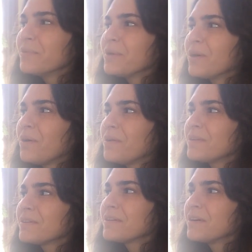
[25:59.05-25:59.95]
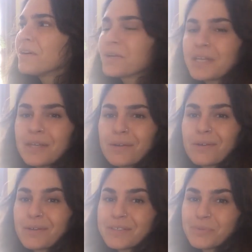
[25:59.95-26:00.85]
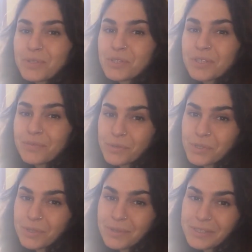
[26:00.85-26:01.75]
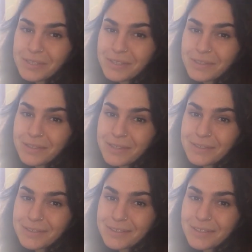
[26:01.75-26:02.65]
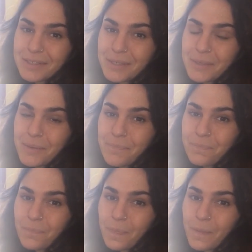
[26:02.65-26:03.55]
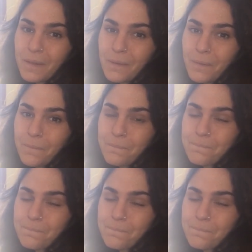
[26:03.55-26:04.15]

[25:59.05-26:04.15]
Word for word: that we all are here especially if you're still listening to this you know